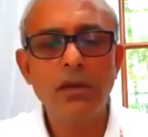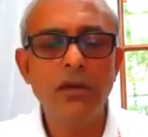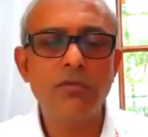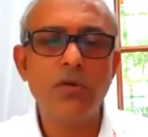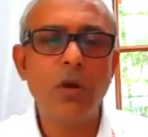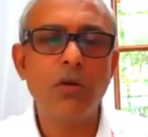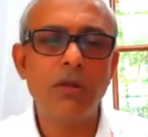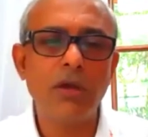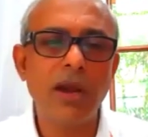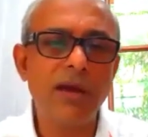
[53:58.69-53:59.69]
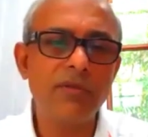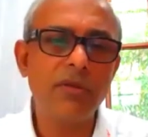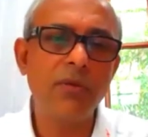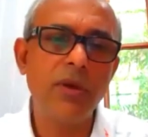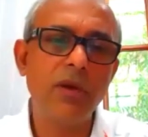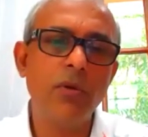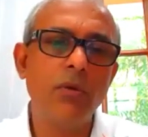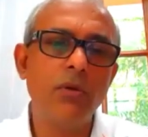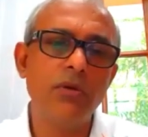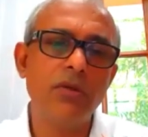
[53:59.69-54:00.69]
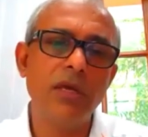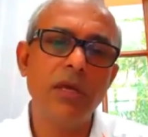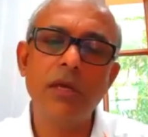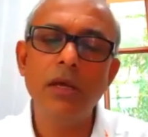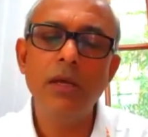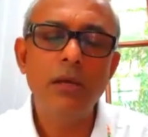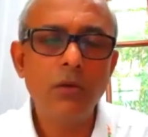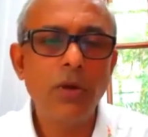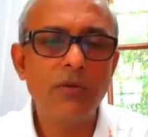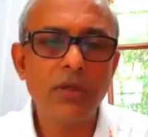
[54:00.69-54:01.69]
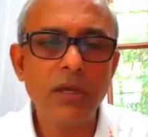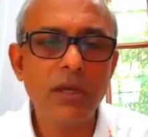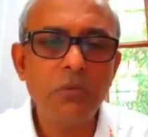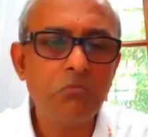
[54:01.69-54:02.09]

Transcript: gives you all the graphs the way you want to see it, do everything,